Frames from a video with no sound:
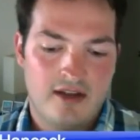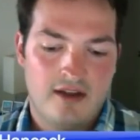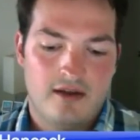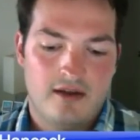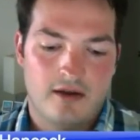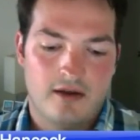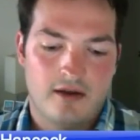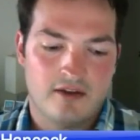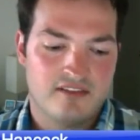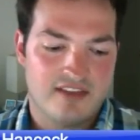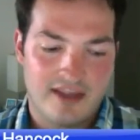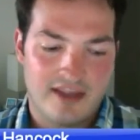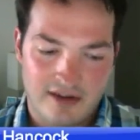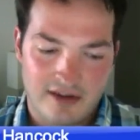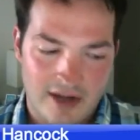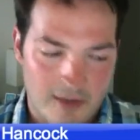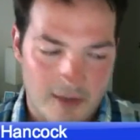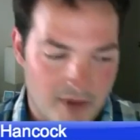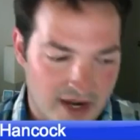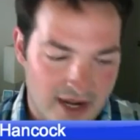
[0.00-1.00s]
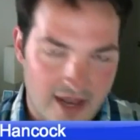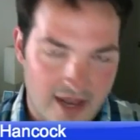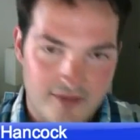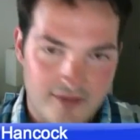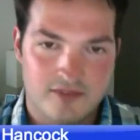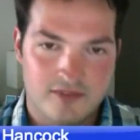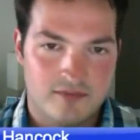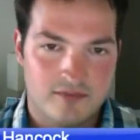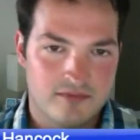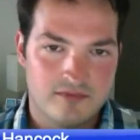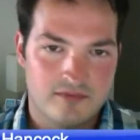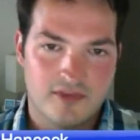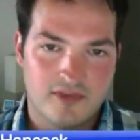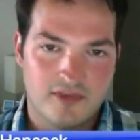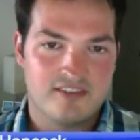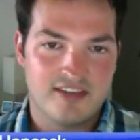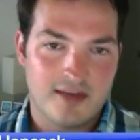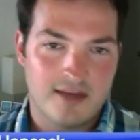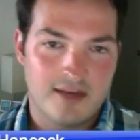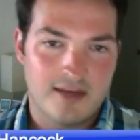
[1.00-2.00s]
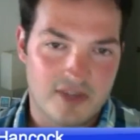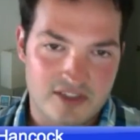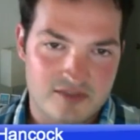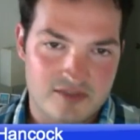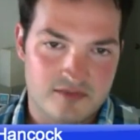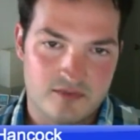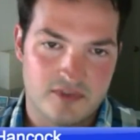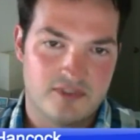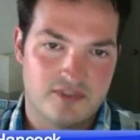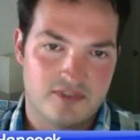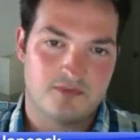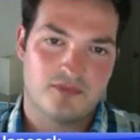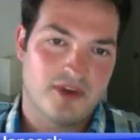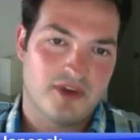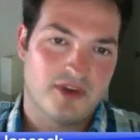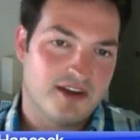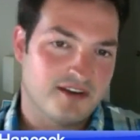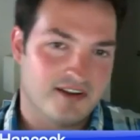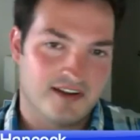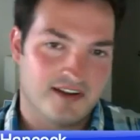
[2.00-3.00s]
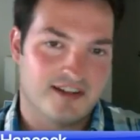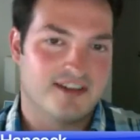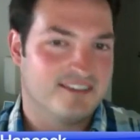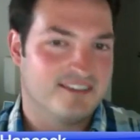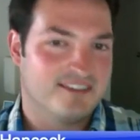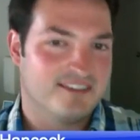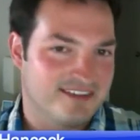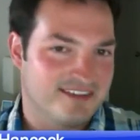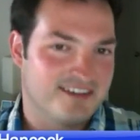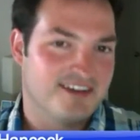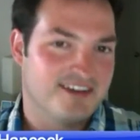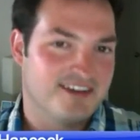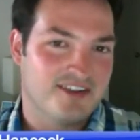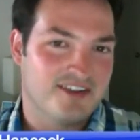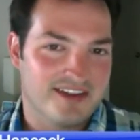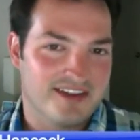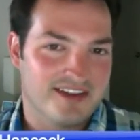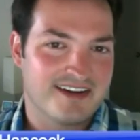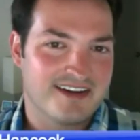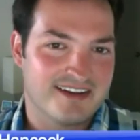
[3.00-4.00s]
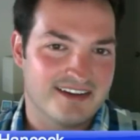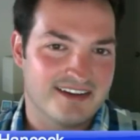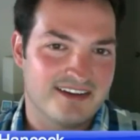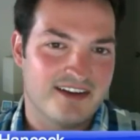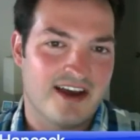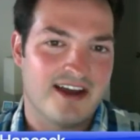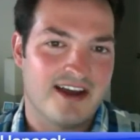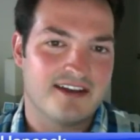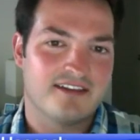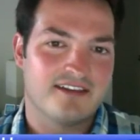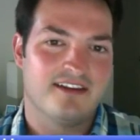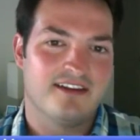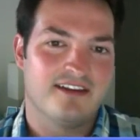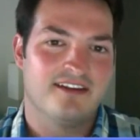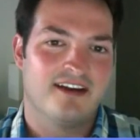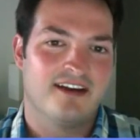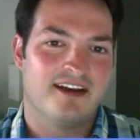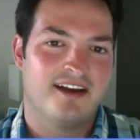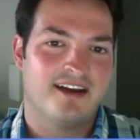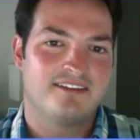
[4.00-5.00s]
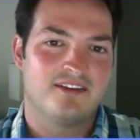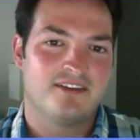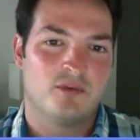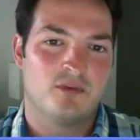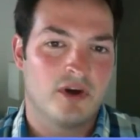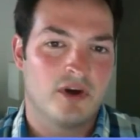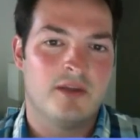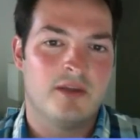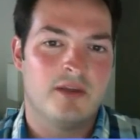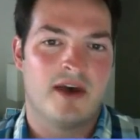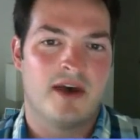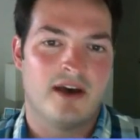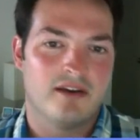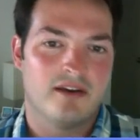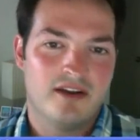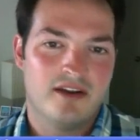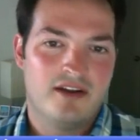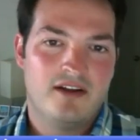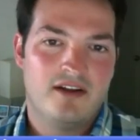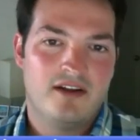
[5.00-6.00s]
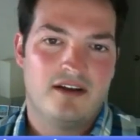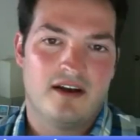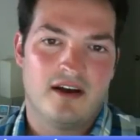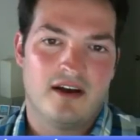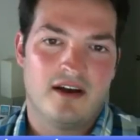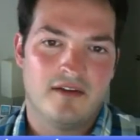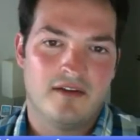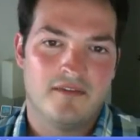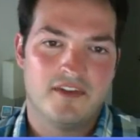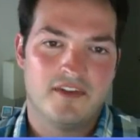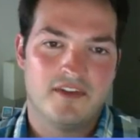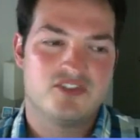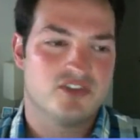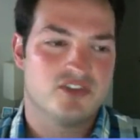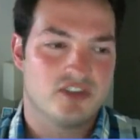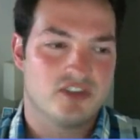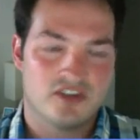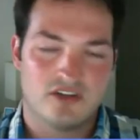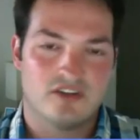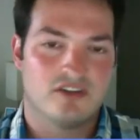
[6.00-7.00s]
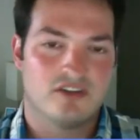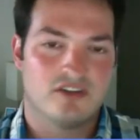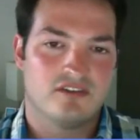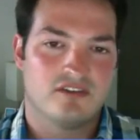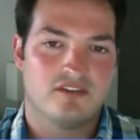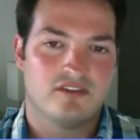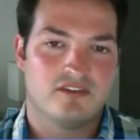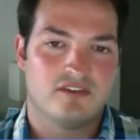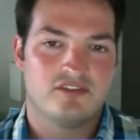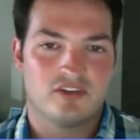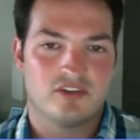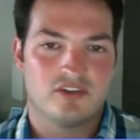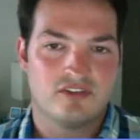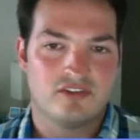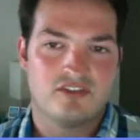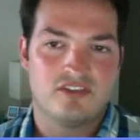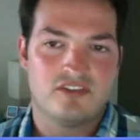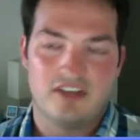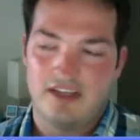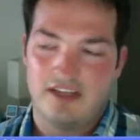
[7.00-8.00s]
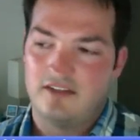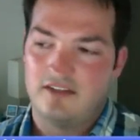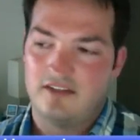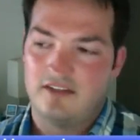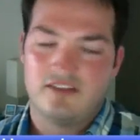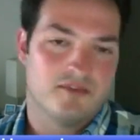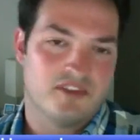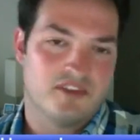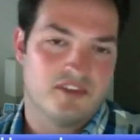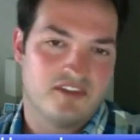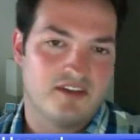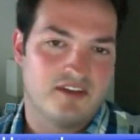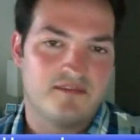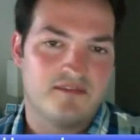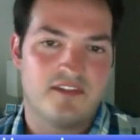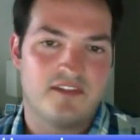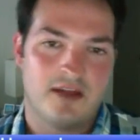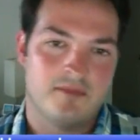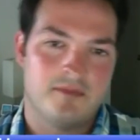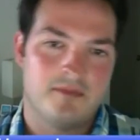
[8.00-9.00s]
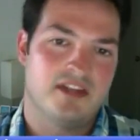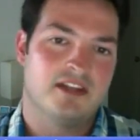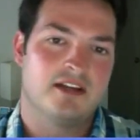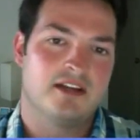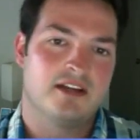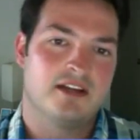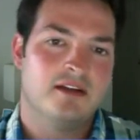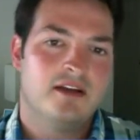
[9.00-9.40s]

on Saturday I might have some a sandwich with some bread on it, and so, you know, like and not mm-hmm. and not uh, worry about uh, the sugar sugars and some of the stuff that I'm eating.